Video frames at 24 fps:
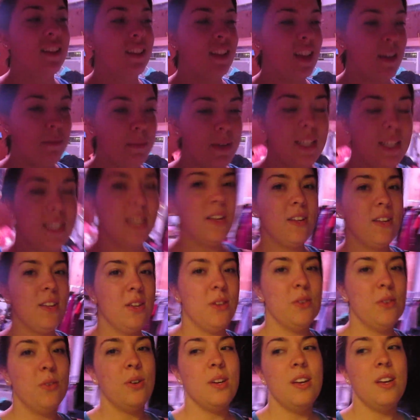Let me tell
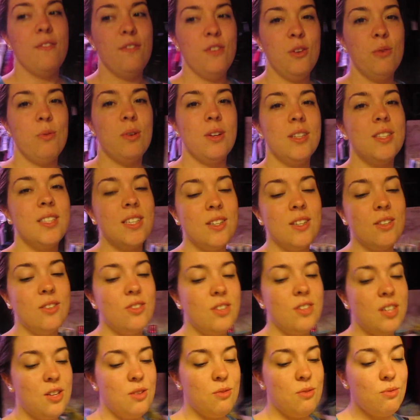you, if you are single
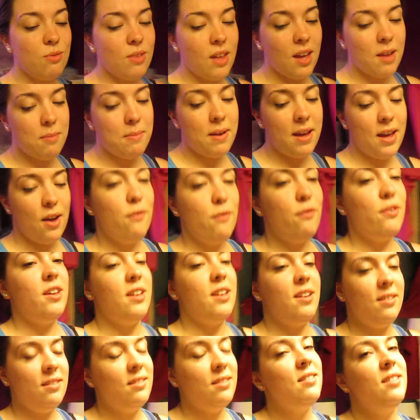and you like my
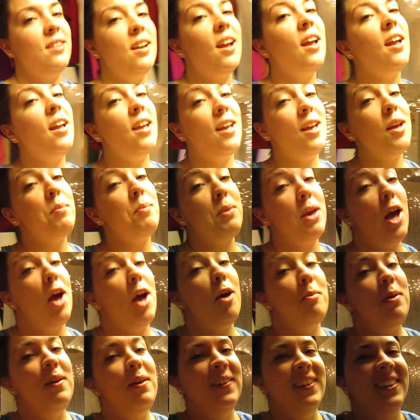outfit, hit me
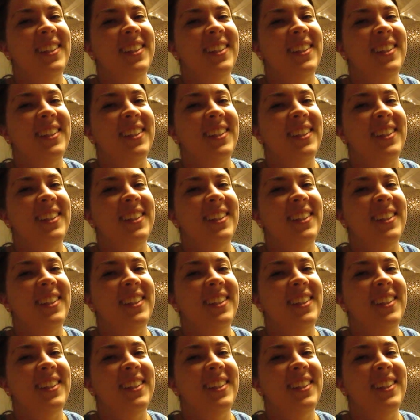up.